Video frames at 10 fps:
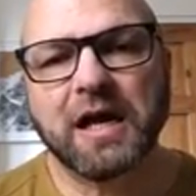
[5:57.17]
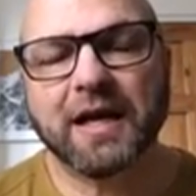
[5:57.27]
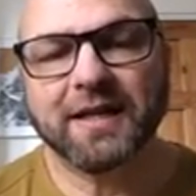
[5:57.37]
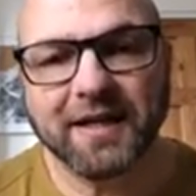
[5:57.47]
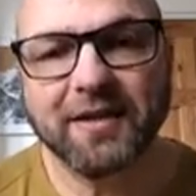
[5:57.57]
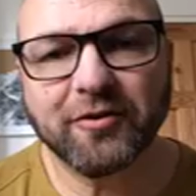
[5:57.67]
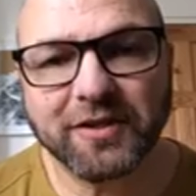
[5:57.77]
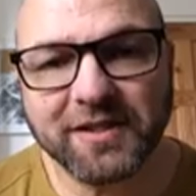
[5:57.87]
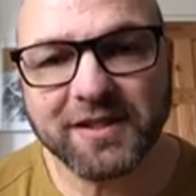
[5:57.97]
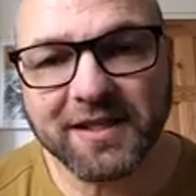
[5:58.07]
and here
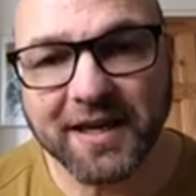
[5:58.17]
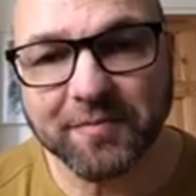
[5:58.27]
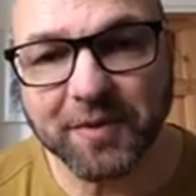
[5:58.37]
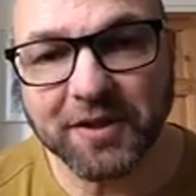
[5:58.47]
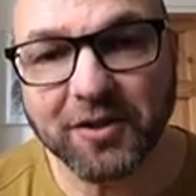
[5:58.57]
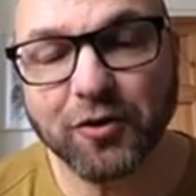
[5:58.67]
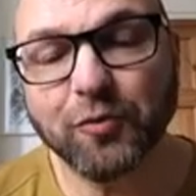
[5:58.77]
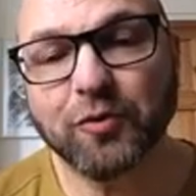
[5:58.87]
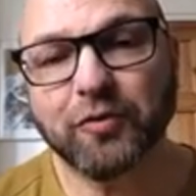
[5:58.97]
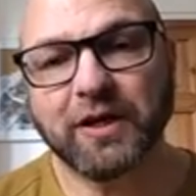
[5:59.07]
is the statement that
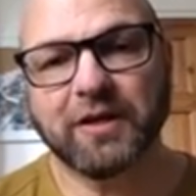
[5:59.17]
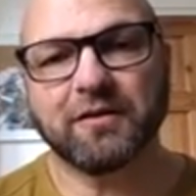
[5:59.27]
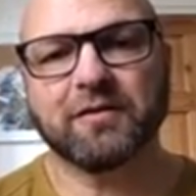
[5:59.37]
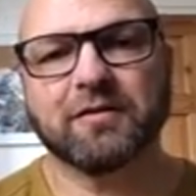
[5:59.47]
you will read."